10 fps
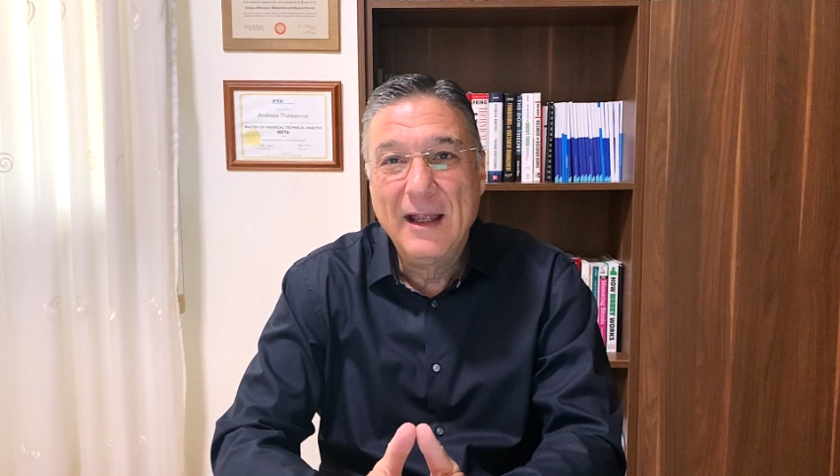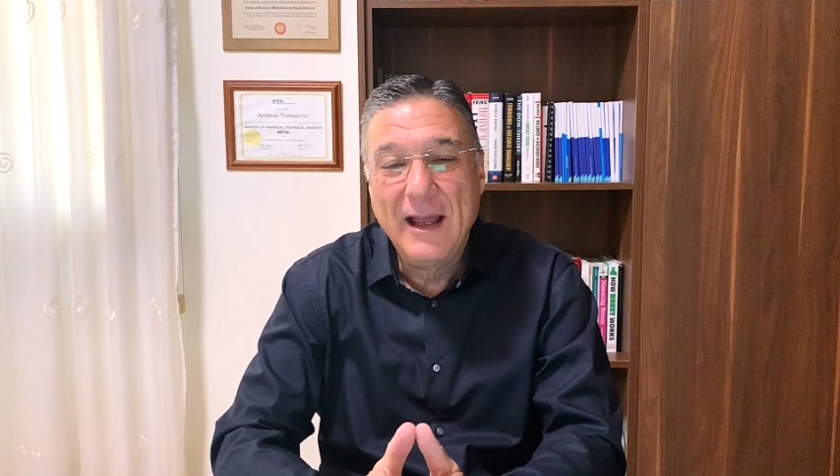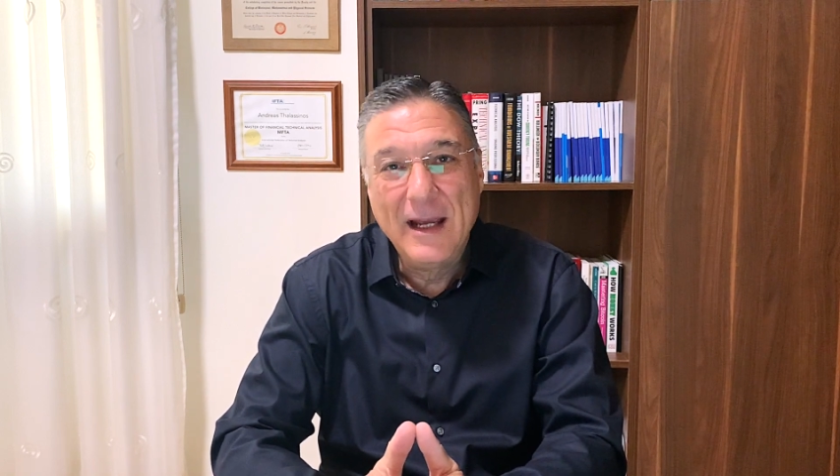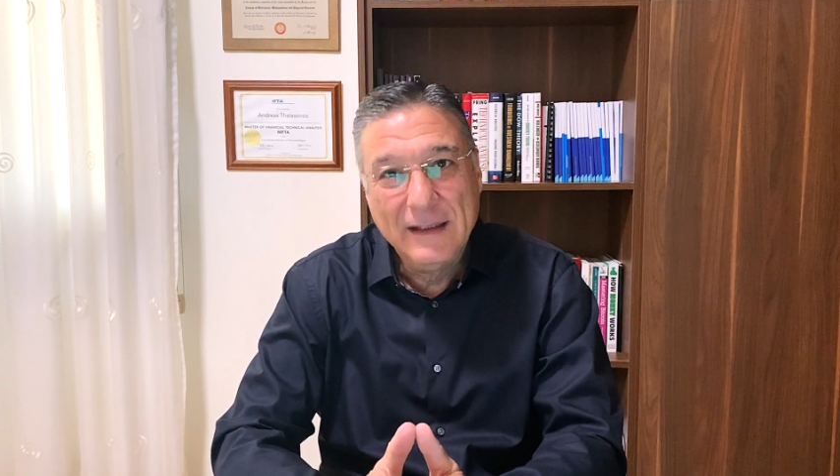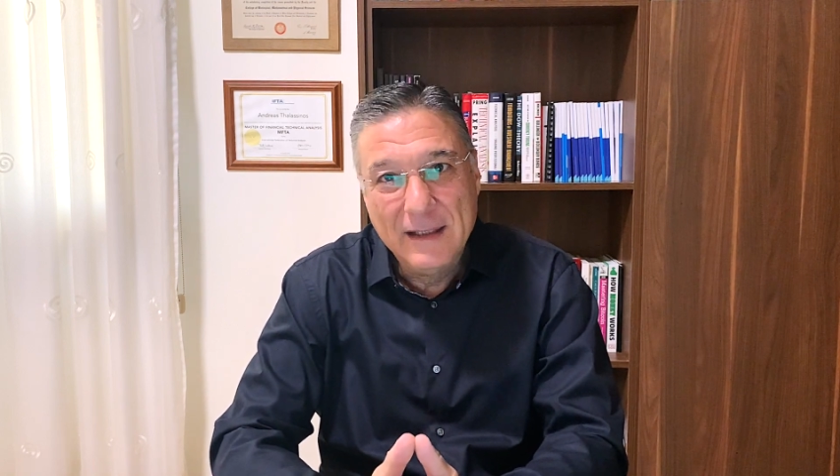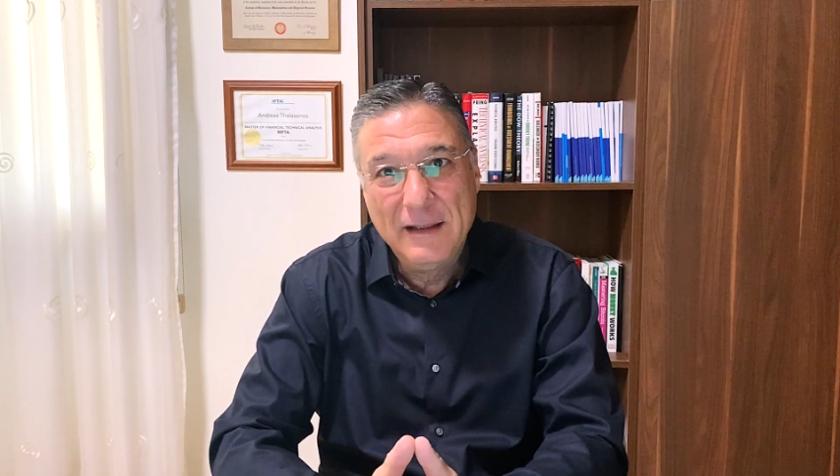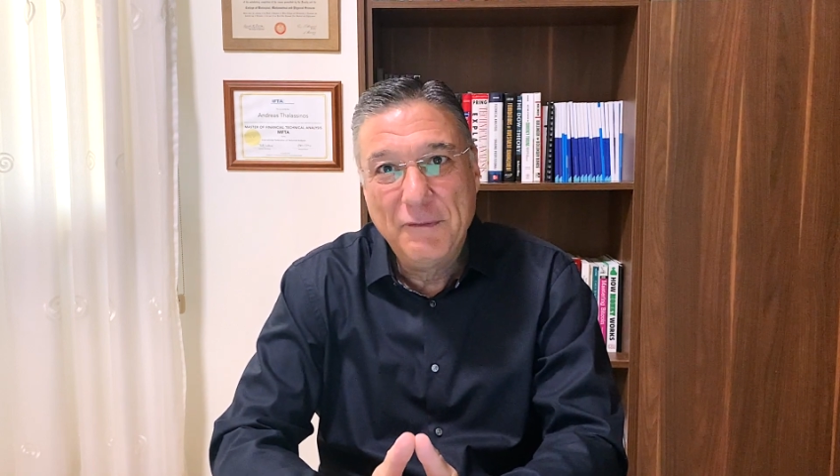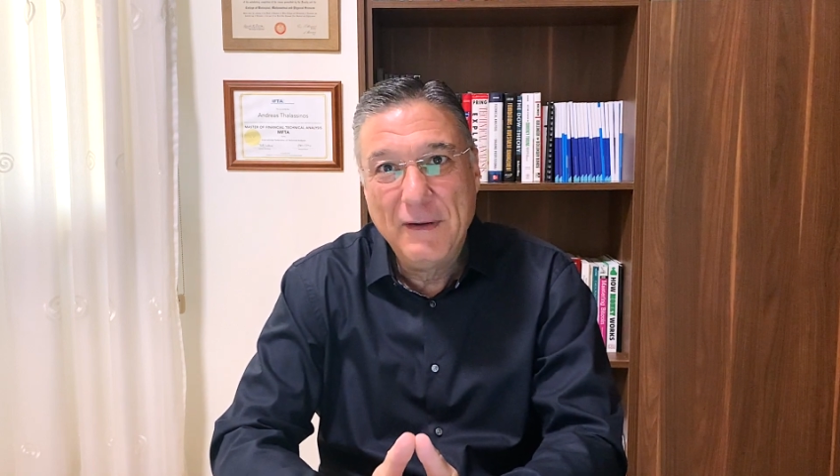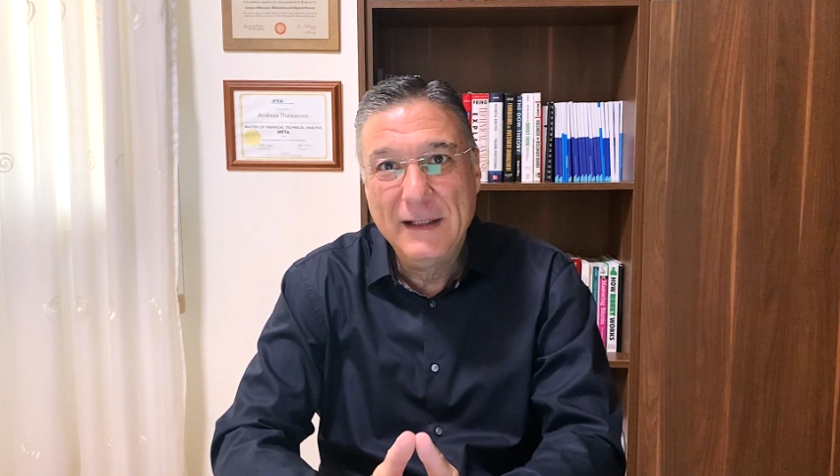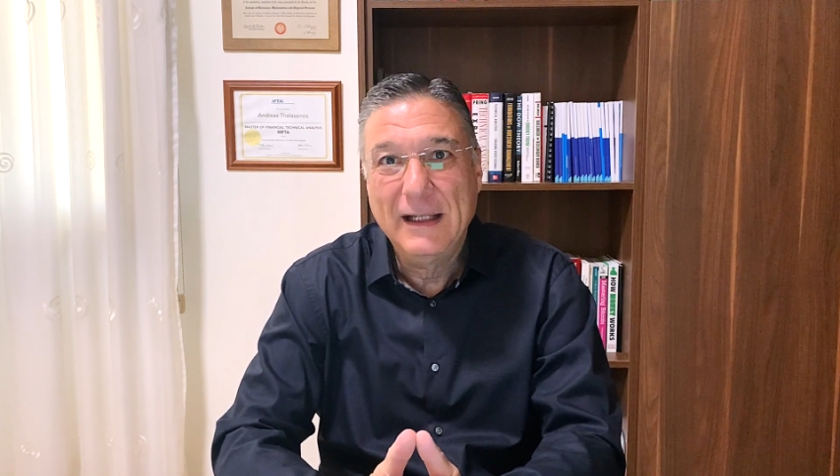
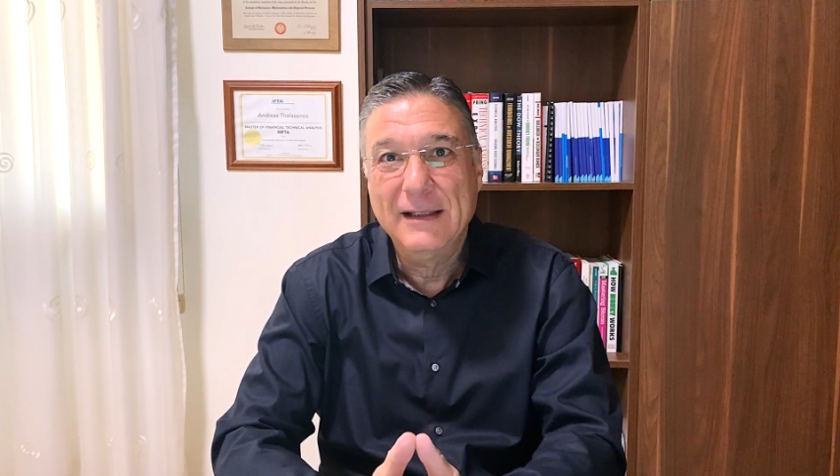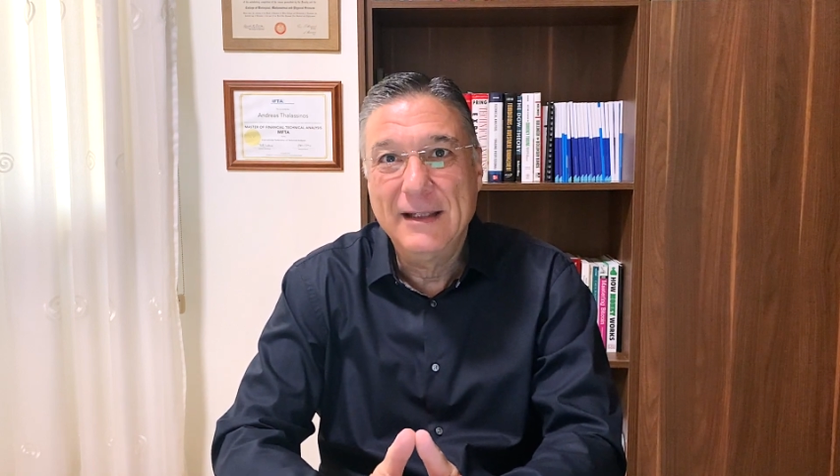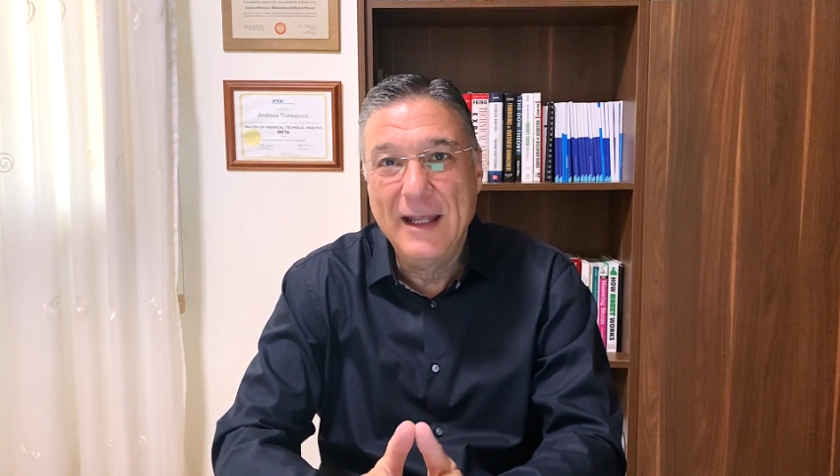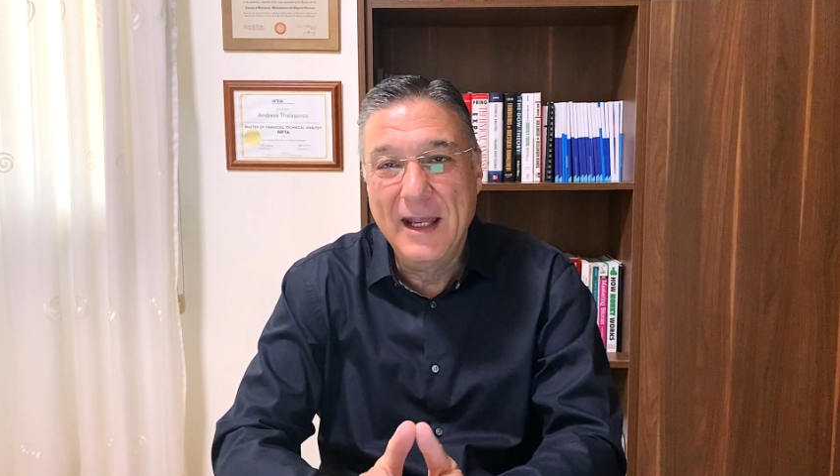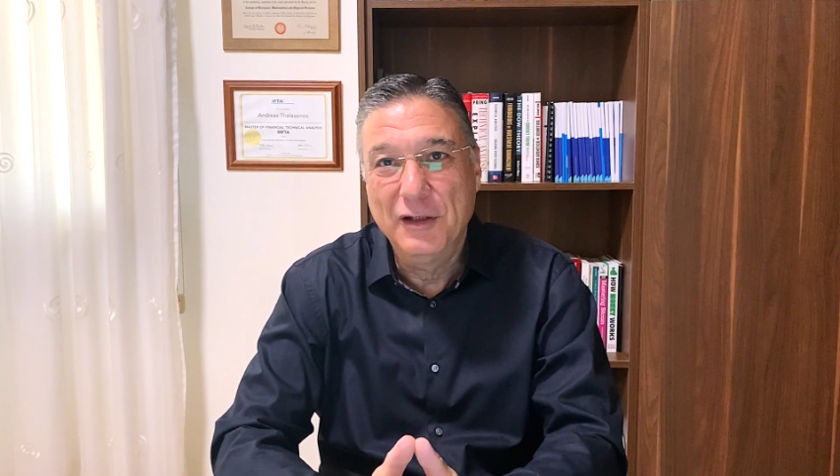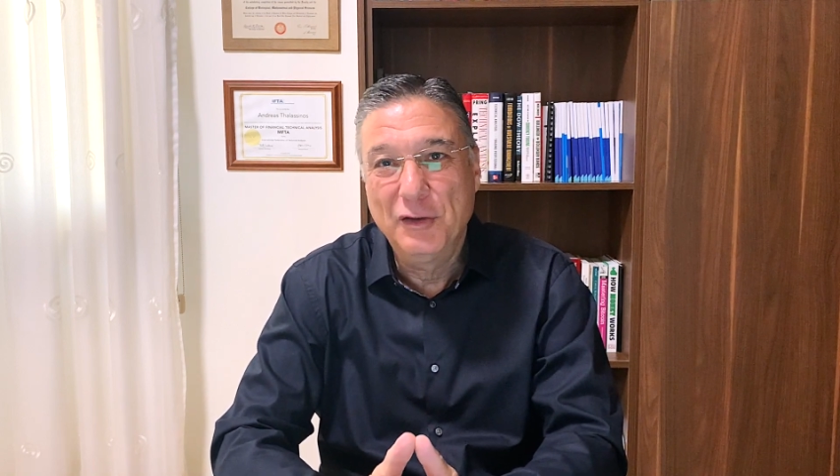identified at the end